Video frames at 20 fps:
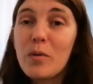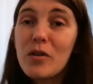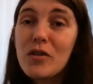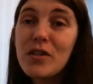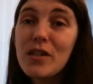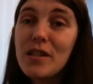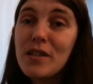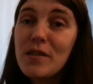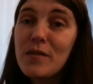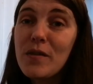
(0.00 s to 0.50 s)
have
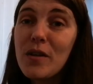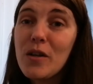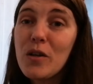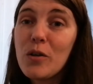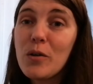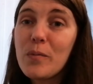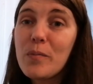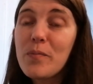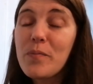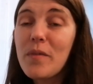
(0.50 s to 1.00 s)
watched this
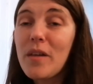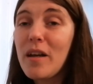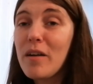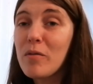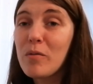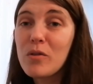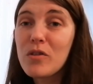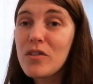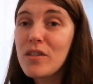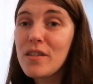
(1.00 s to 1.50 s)
film.
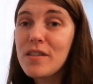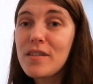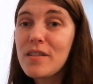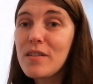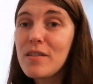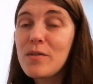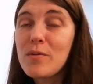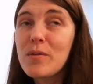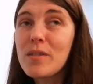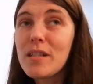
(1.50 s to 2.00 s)
I've watched this
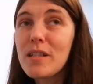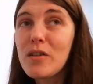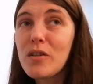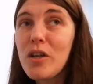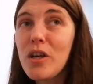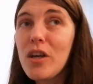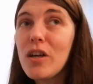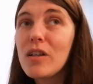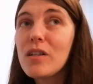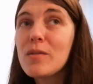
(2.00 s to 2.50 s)
since I was a
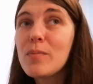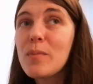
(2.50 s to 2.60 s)
little girl.